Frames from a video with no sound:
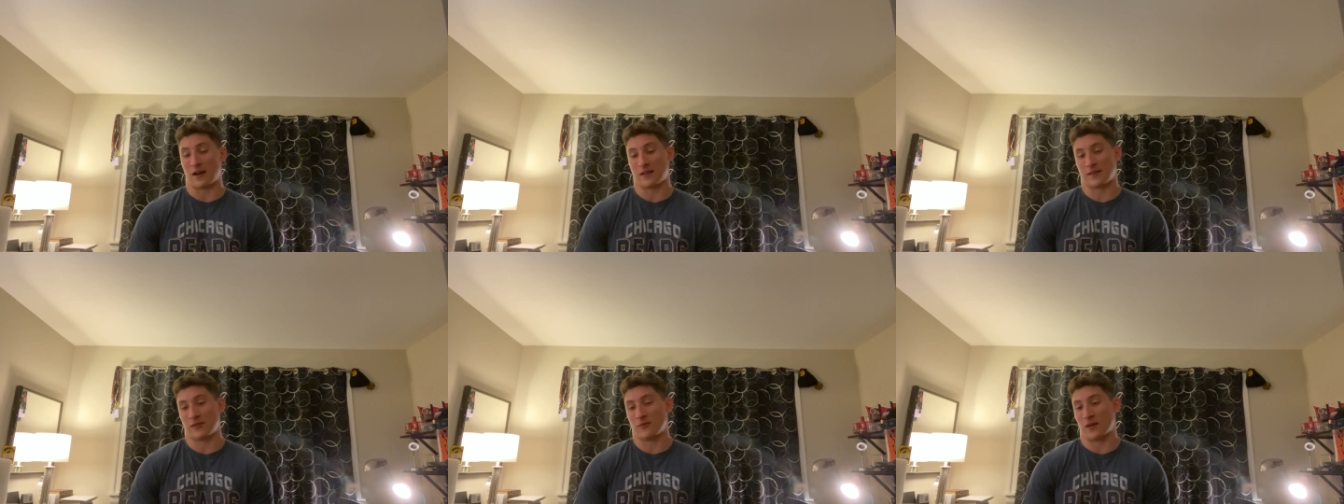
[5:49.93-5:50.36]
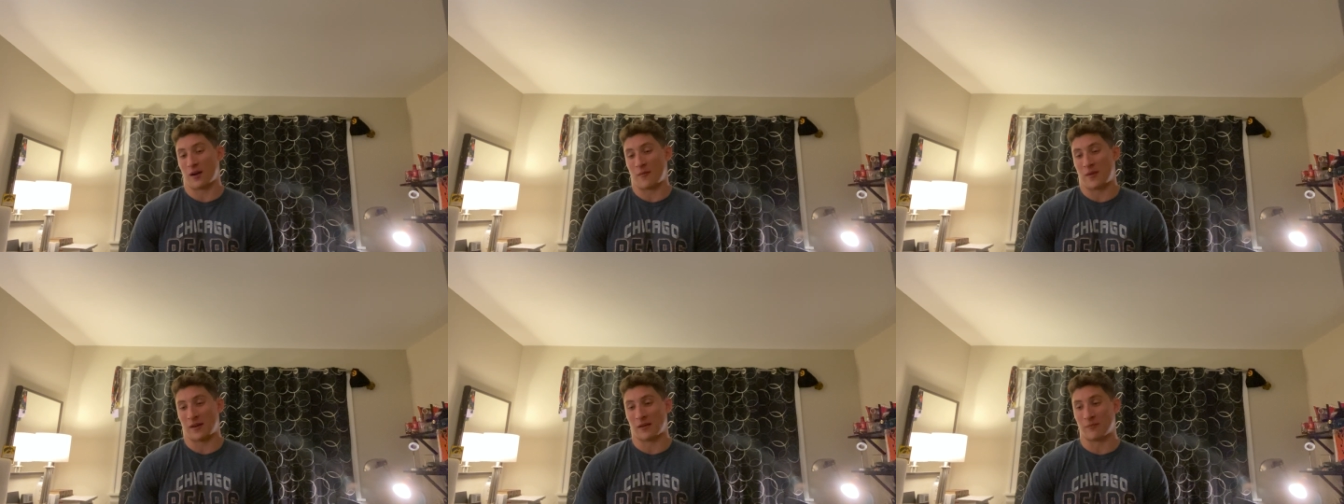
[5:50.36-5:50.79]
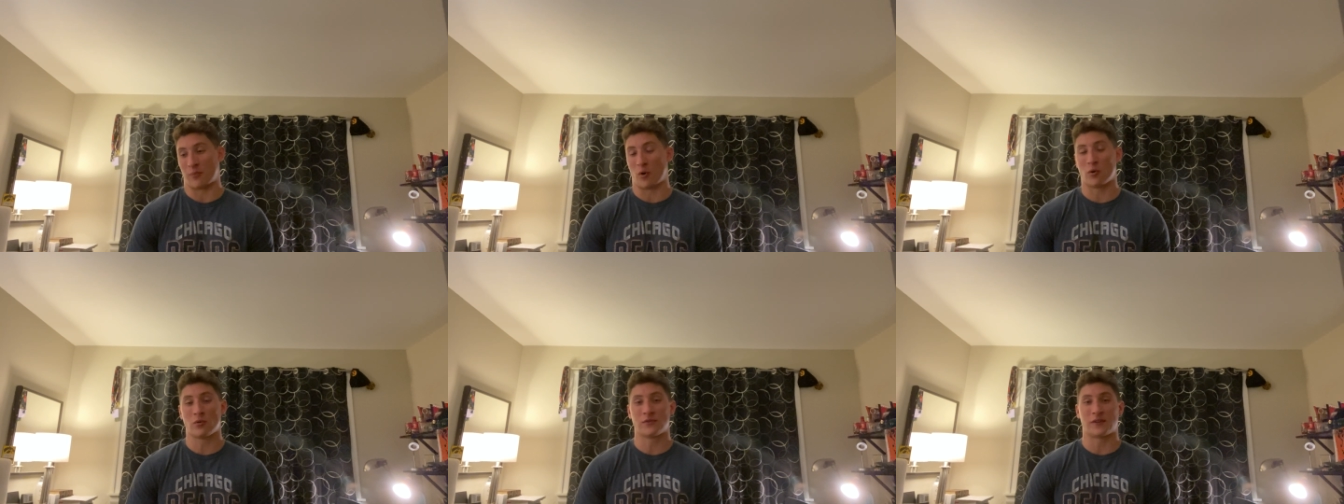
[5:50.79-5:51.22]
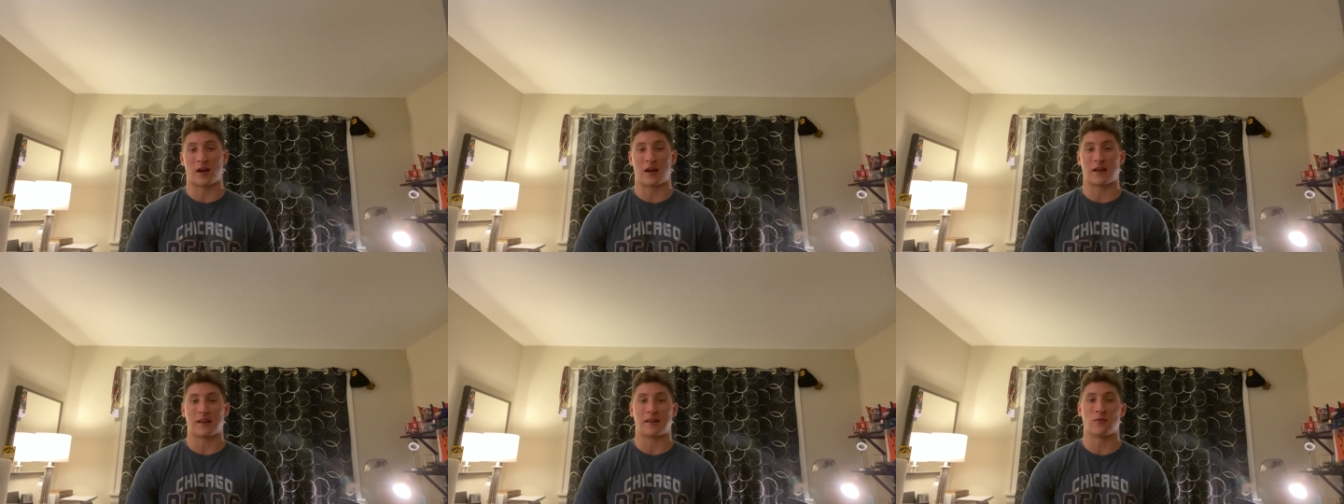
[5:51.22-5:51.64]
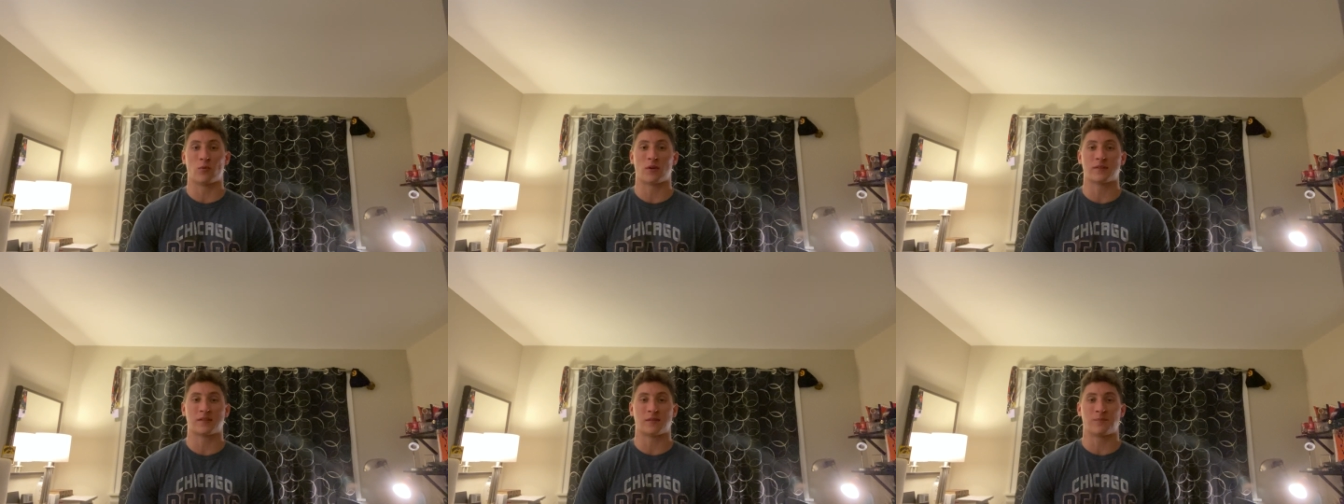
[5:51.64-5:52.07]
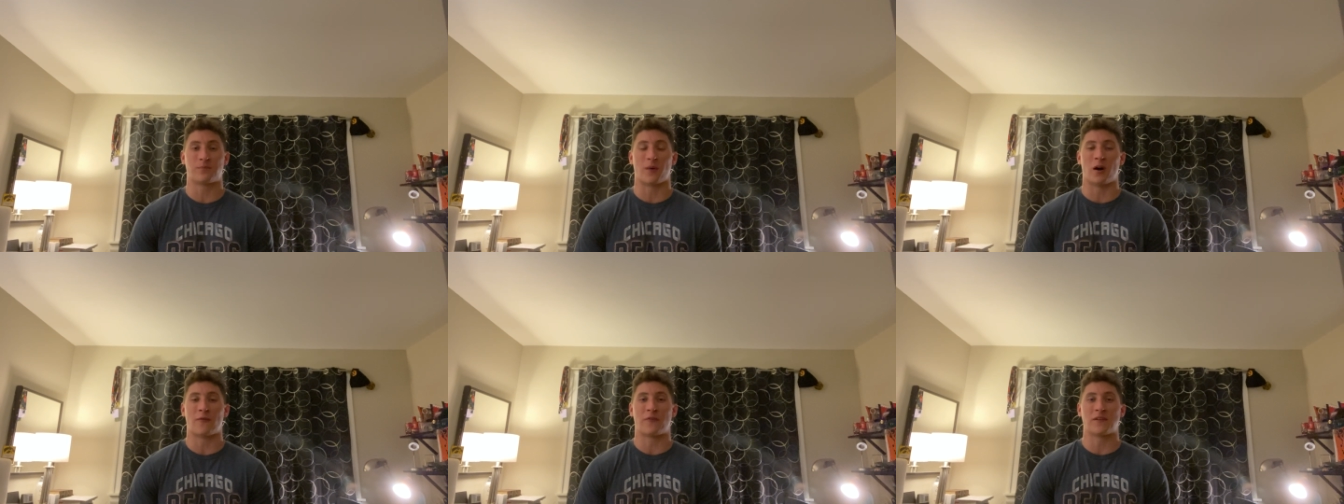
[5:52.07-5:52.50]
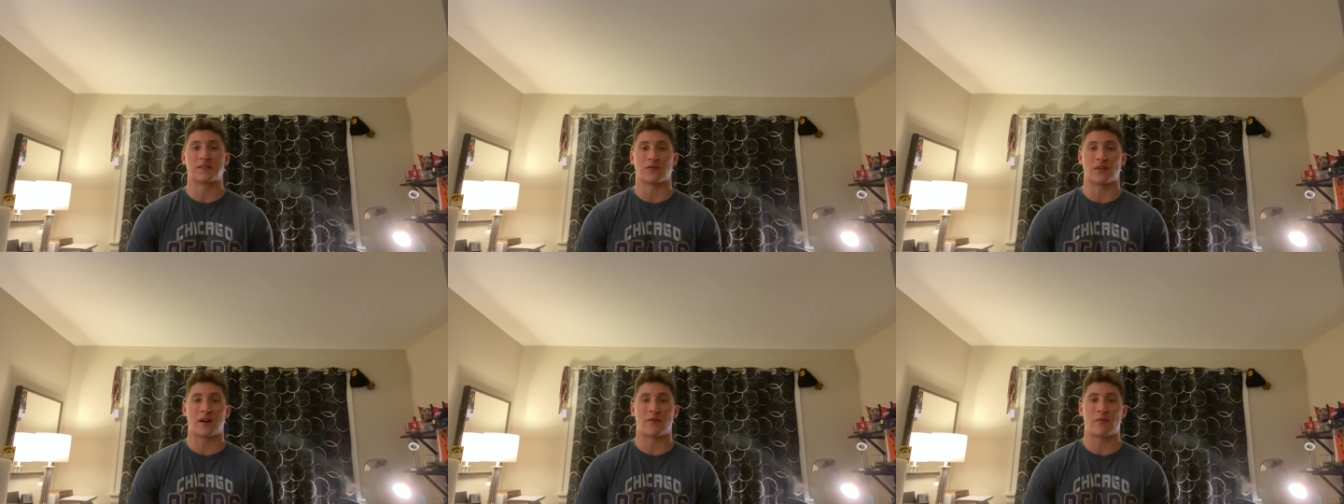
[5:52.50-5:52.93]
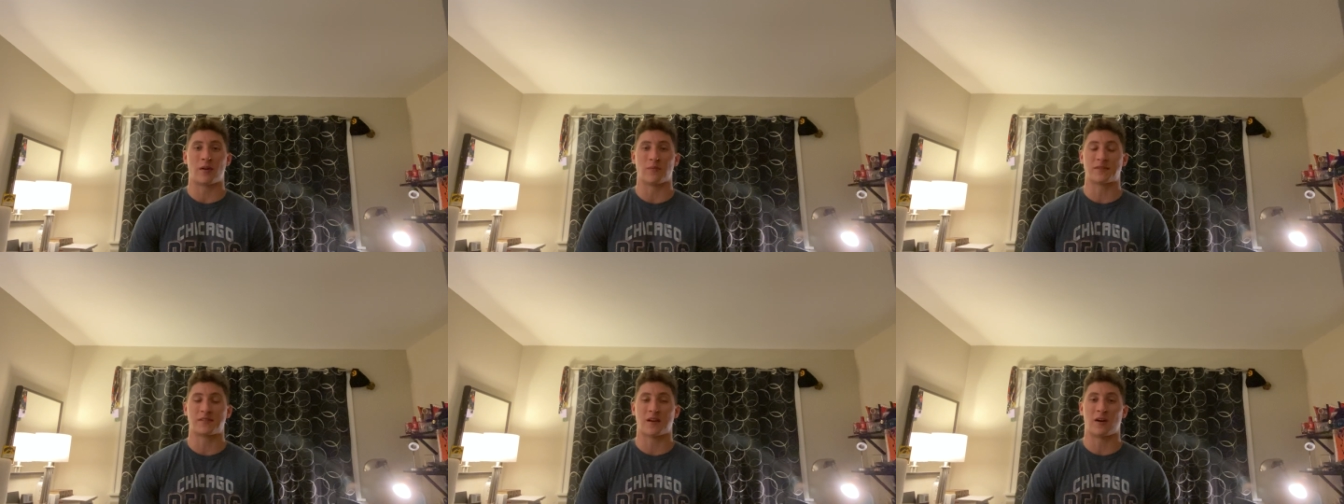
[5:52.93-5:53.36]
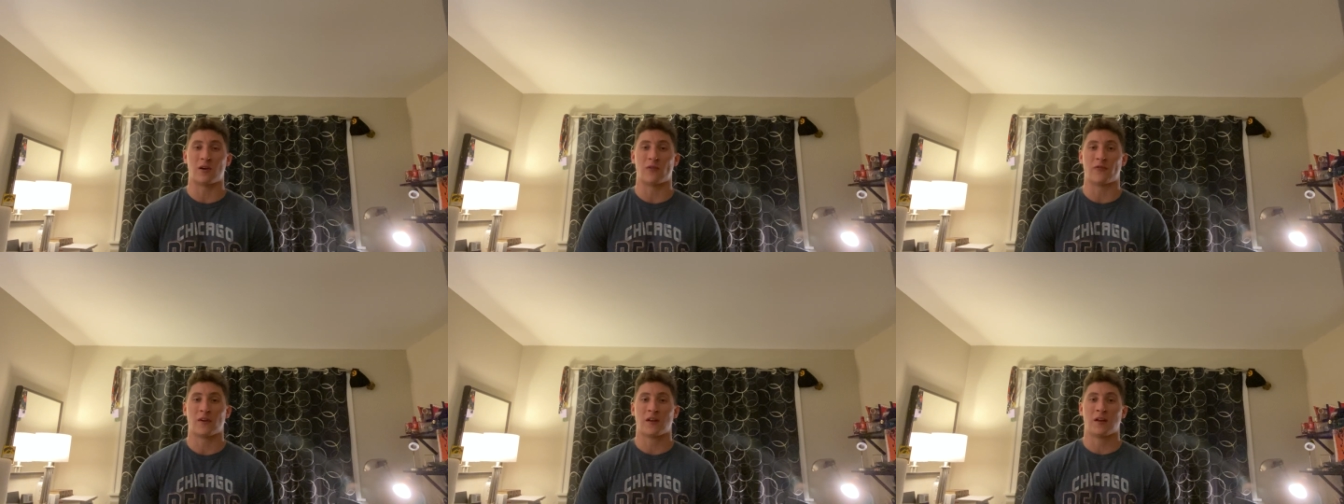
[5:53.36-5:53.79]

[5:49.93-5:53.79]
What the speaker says: you. I mean, Poles. He was an offensive lineman himself.